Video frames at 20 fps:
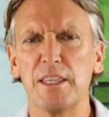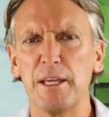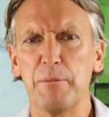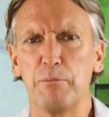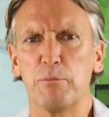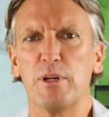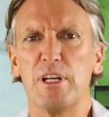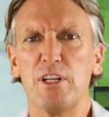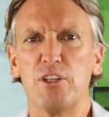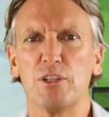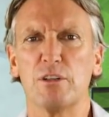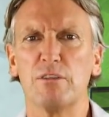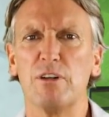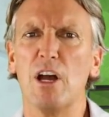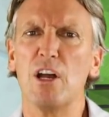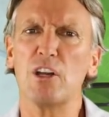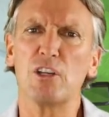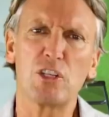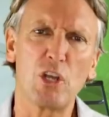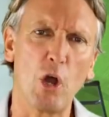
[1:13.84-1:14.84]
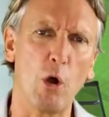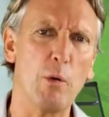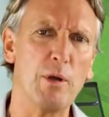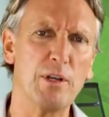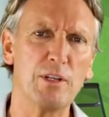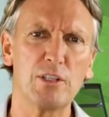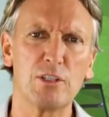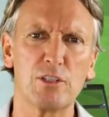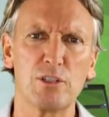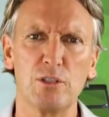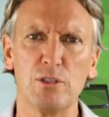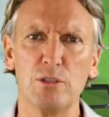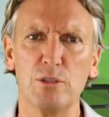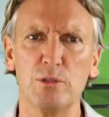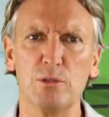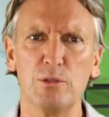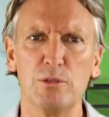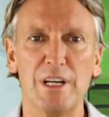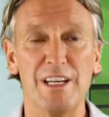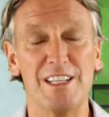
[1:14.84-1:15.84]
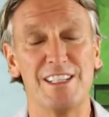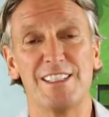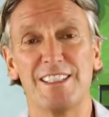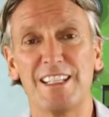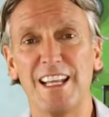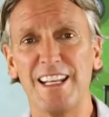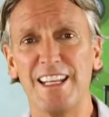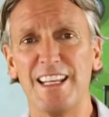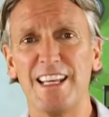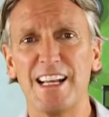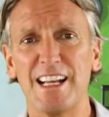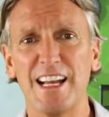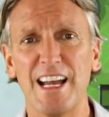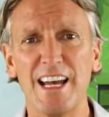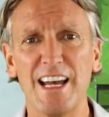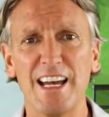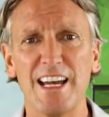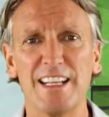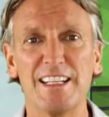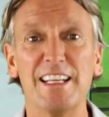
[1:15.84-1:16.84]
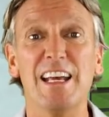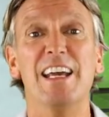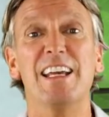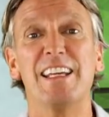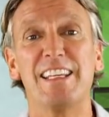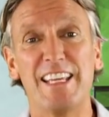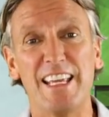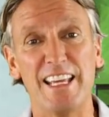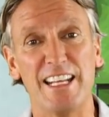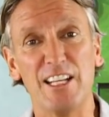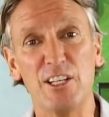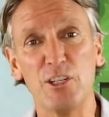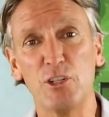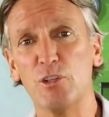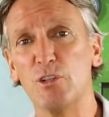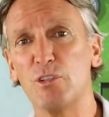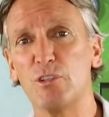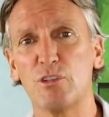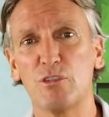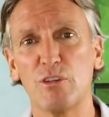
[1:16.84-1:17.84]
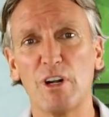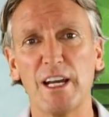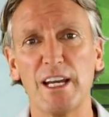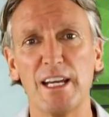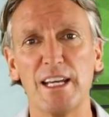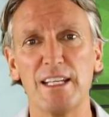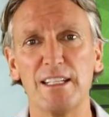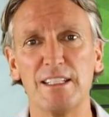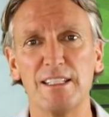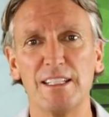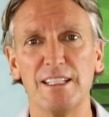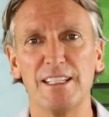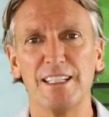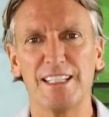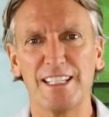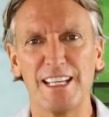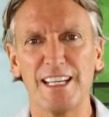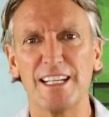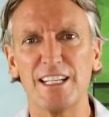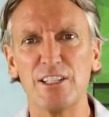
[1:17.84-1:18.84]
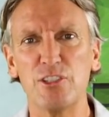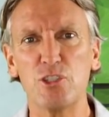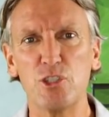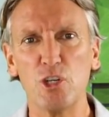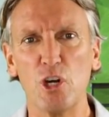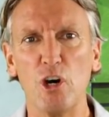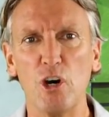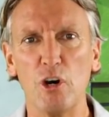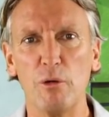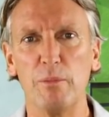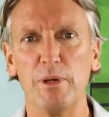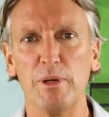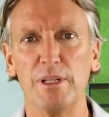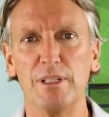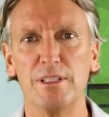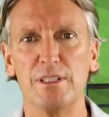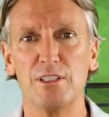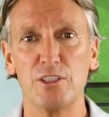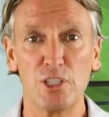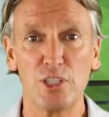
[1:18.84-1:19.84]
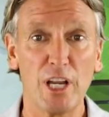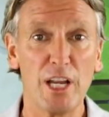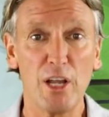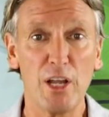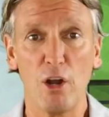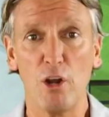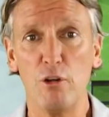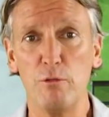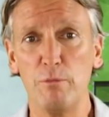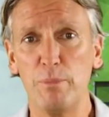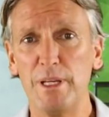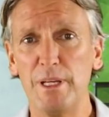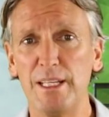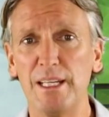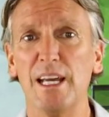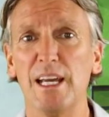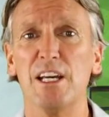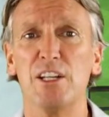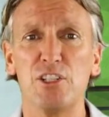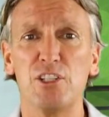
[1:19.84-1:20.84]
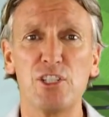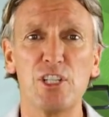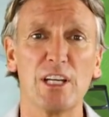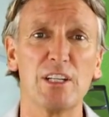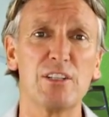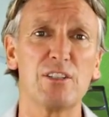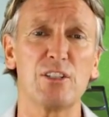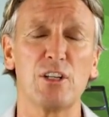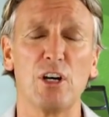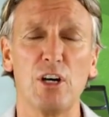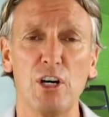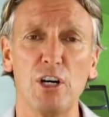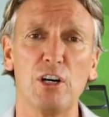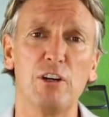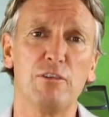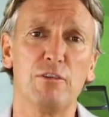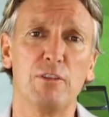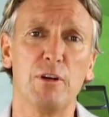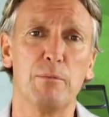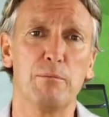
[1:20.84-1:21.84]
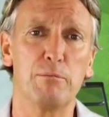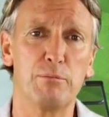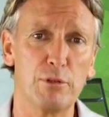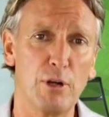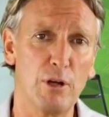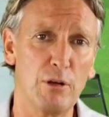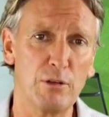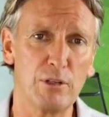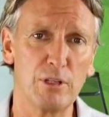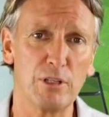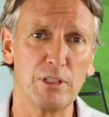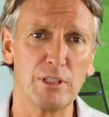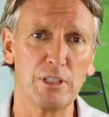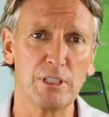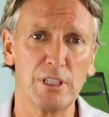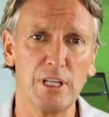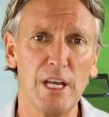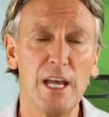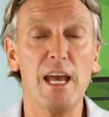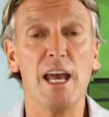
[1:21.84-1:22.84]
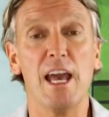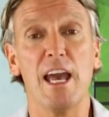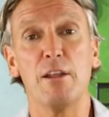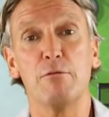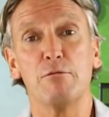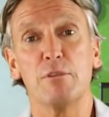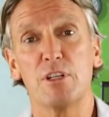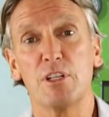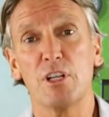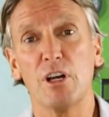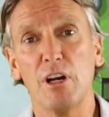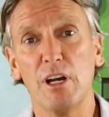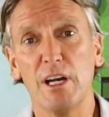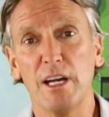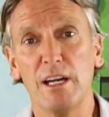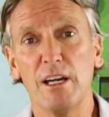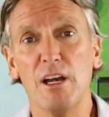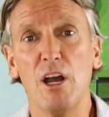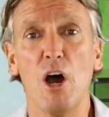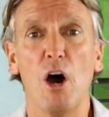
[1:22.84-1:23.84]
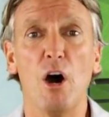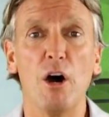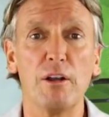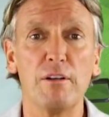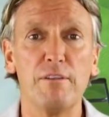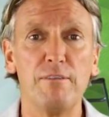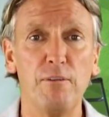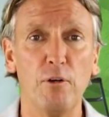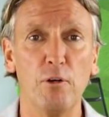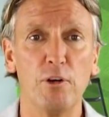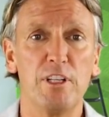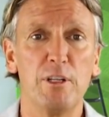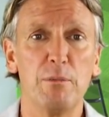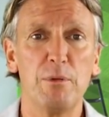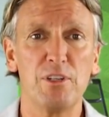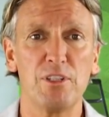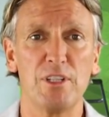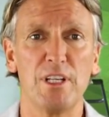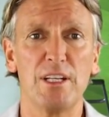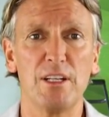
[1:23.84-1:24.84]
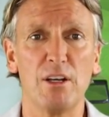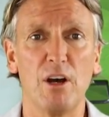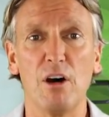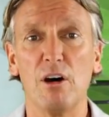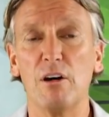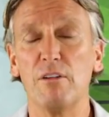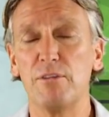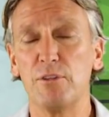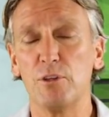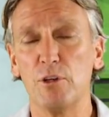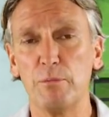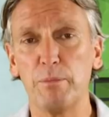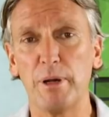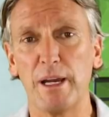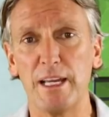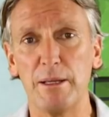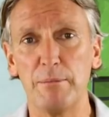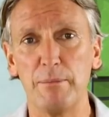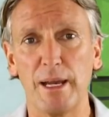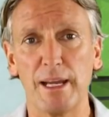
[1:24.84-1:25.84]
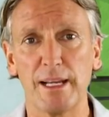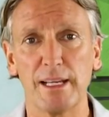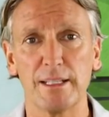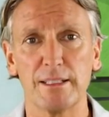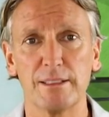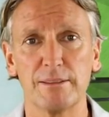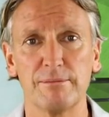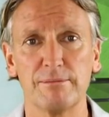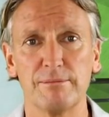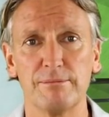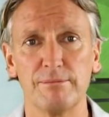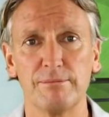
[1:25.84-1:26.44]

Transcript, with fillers: They preach of going to school, studying hard, getting good grades, get a job, J-O-B, just off broke, and retire on 40% of your pay packet.